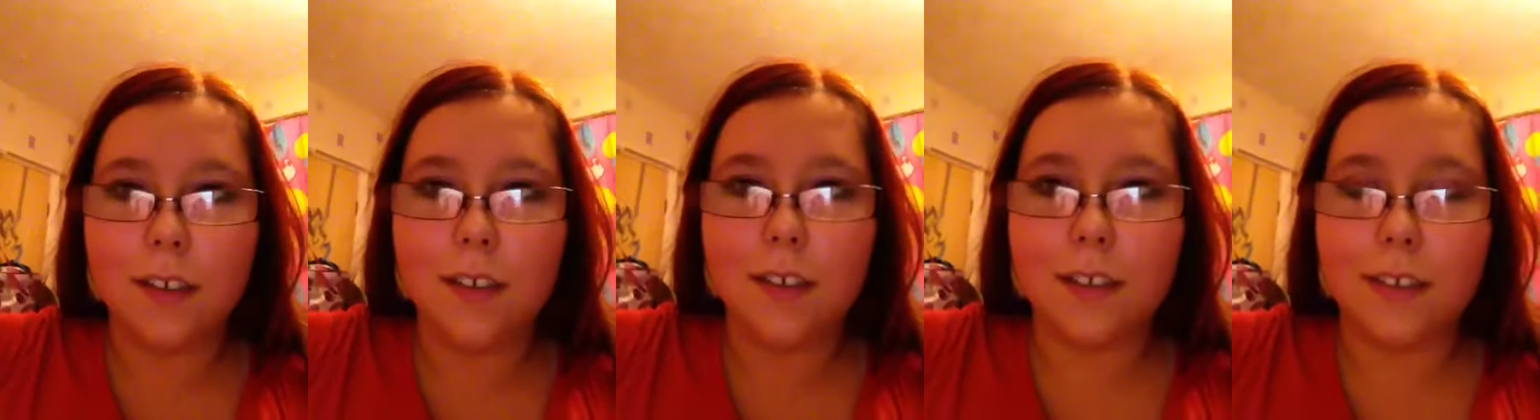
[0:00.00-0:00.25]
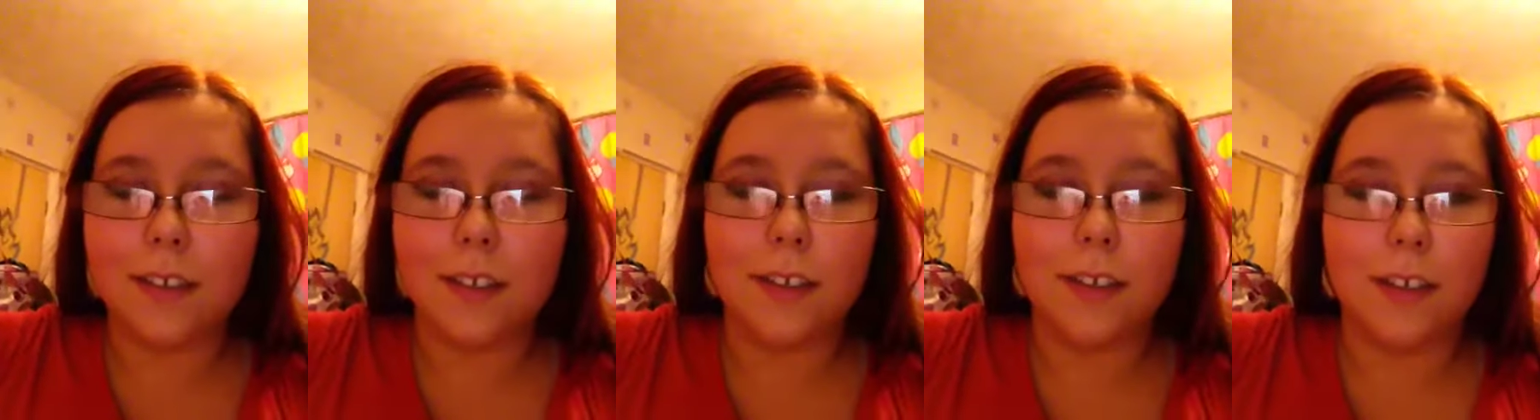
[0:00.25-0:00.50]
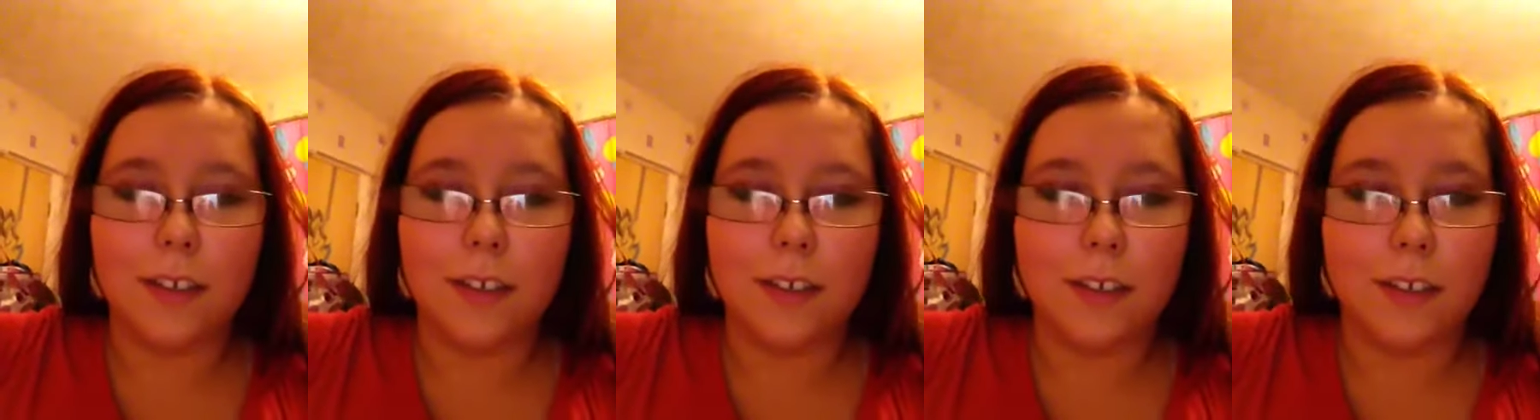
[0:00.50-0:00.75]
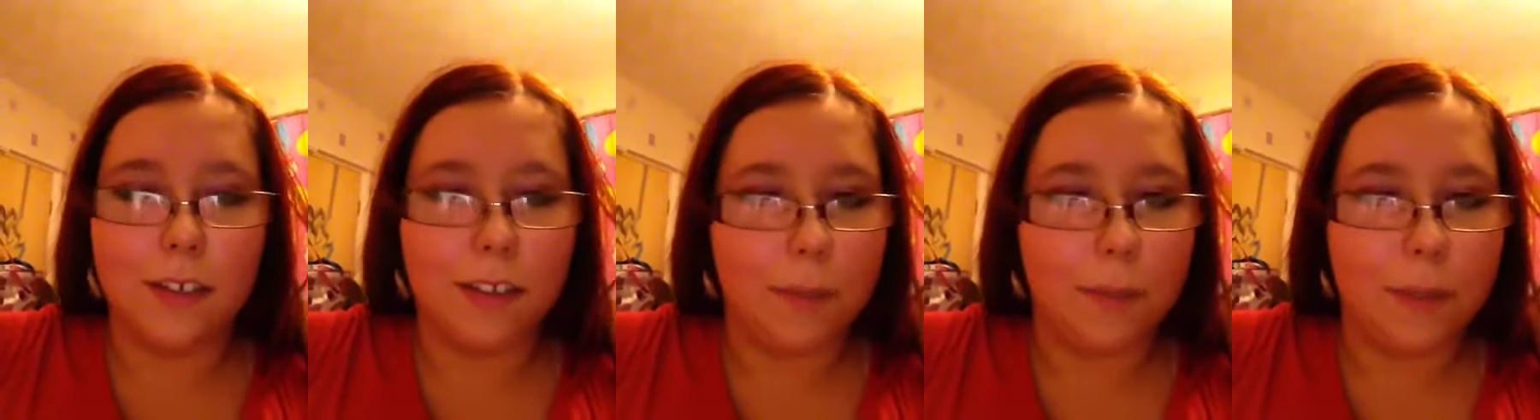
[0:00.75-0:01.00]
You know,
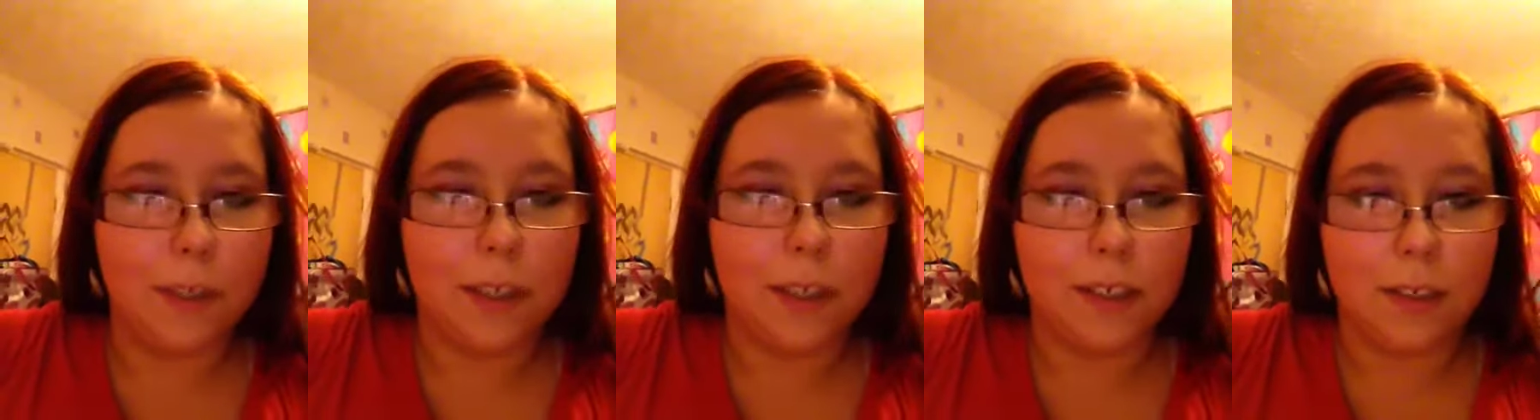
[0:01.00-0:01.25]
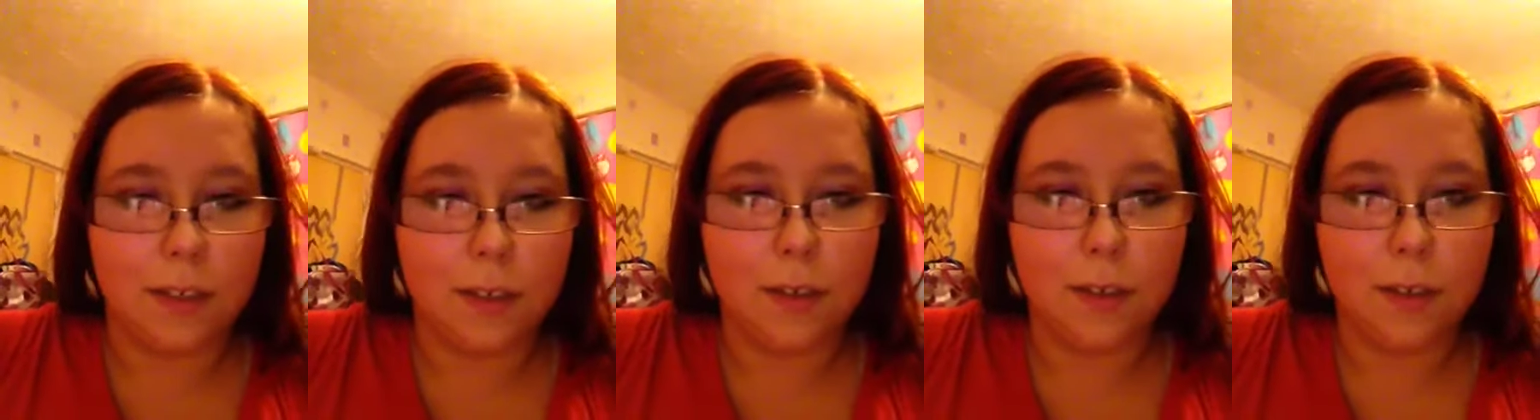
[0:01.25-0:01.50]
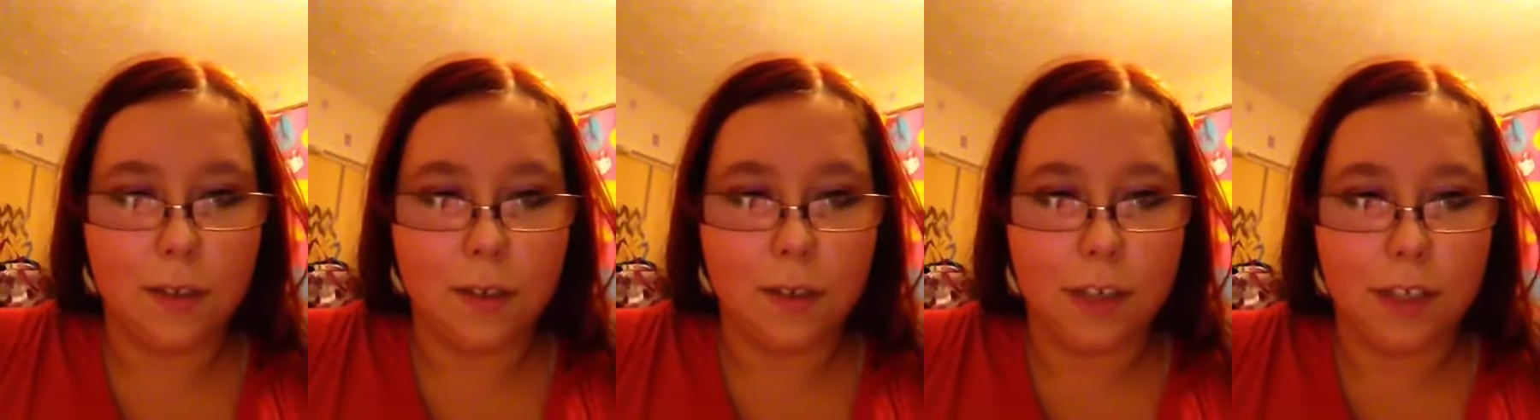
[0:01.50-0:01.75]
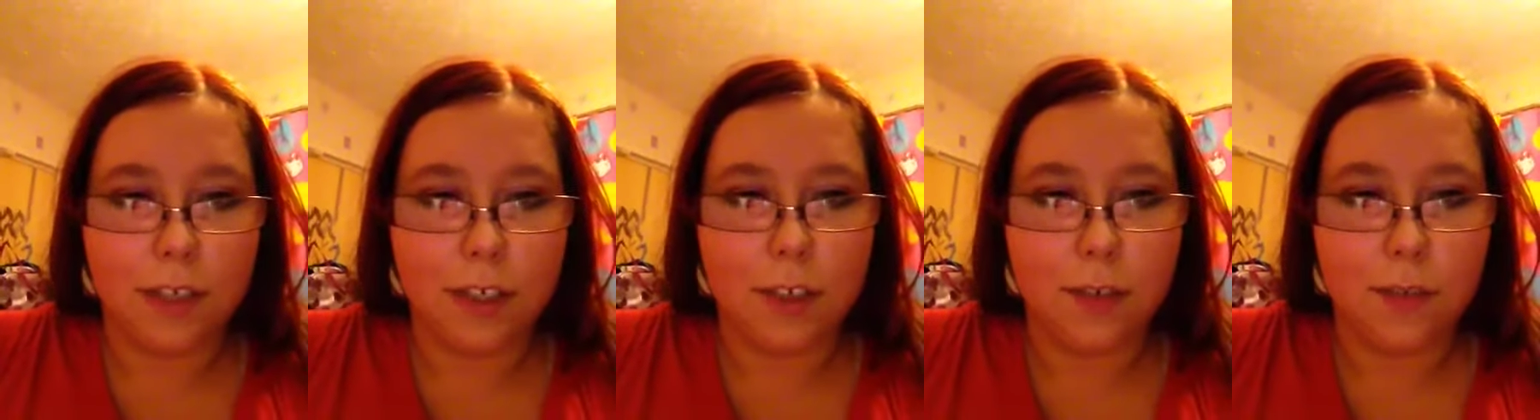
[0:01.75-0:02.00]
it's going to be a
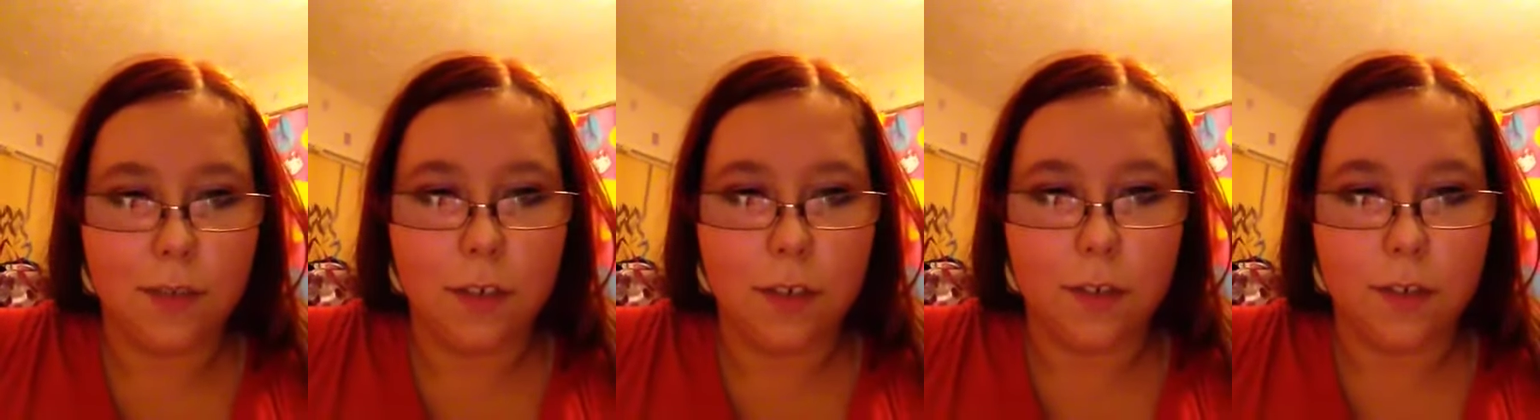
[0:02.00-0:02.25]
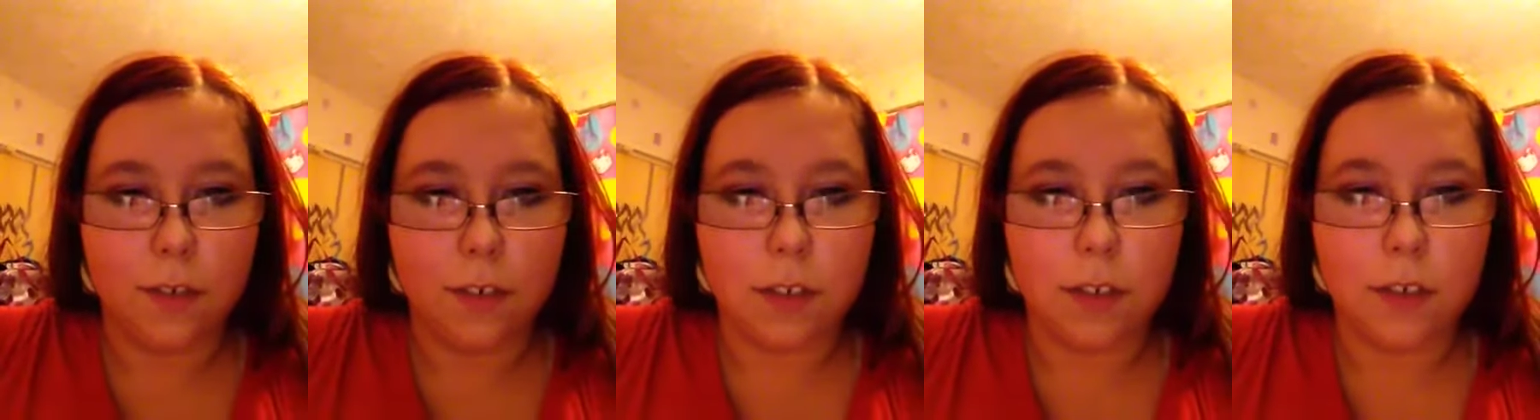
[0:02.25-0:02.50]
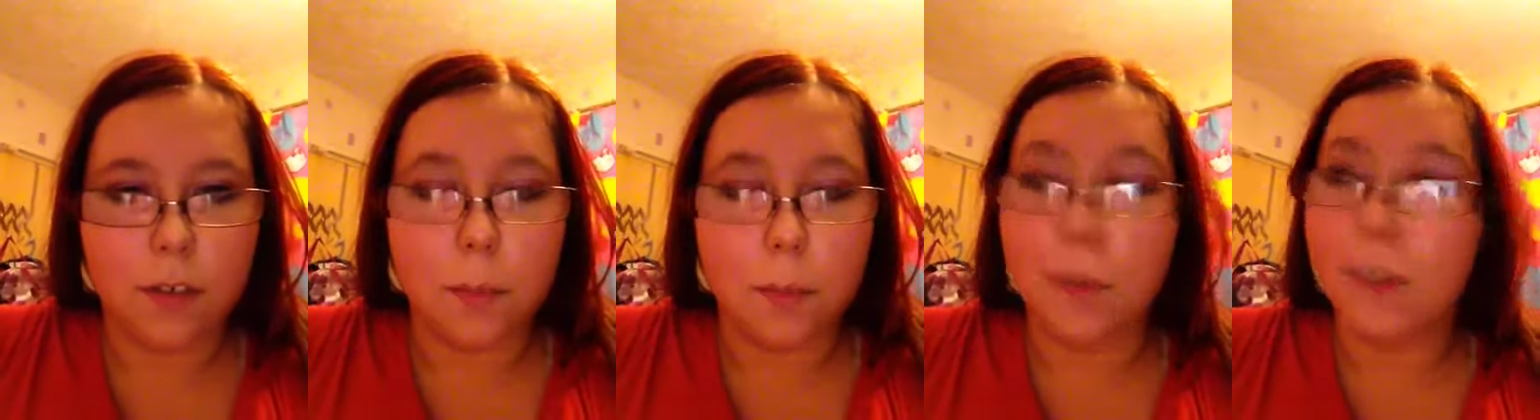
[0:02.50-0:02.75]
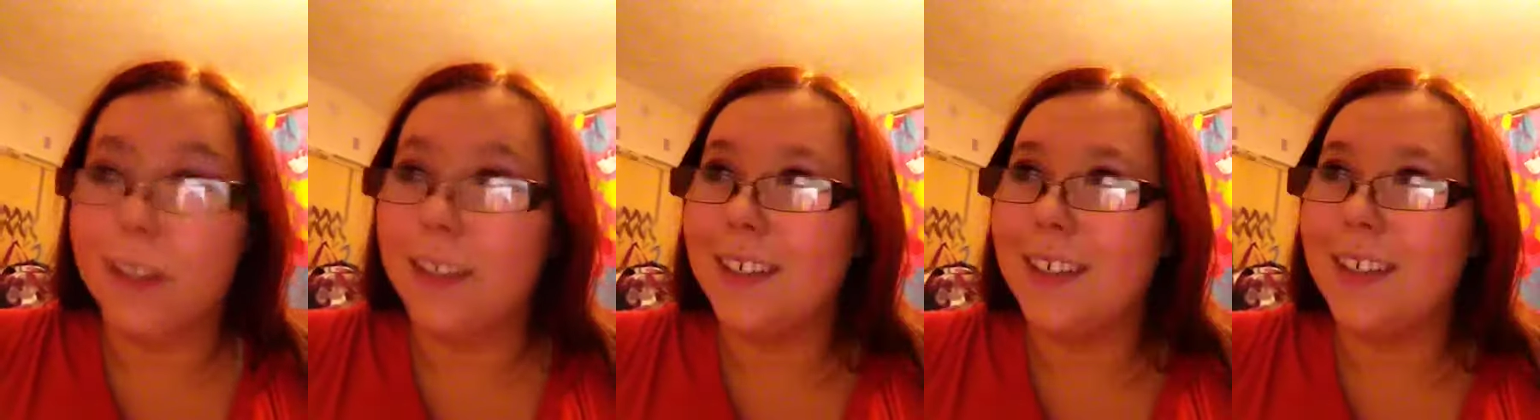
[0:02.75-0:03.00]
really tough year for us,
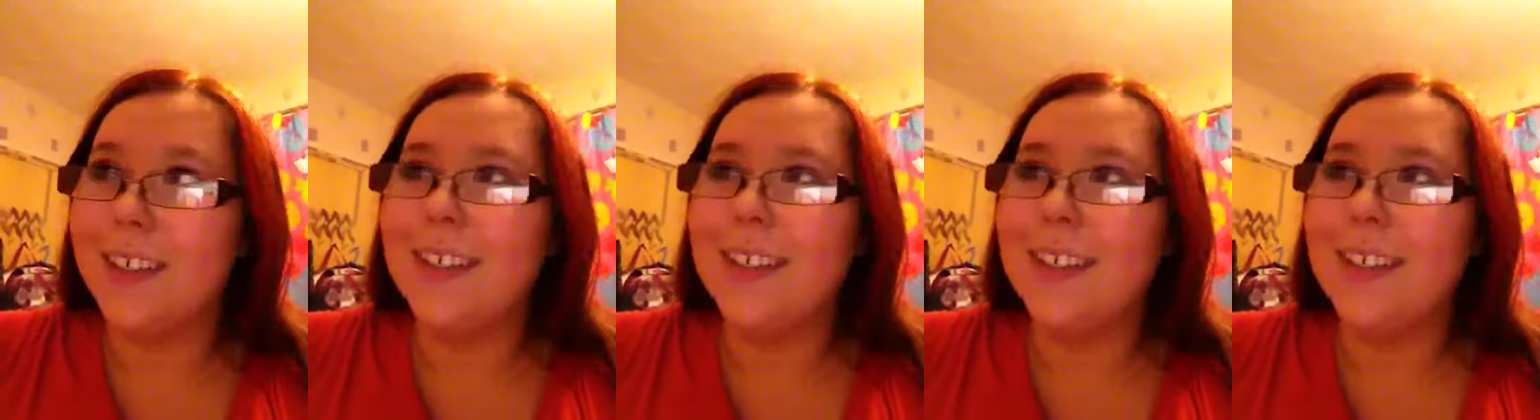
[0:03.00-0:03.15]
but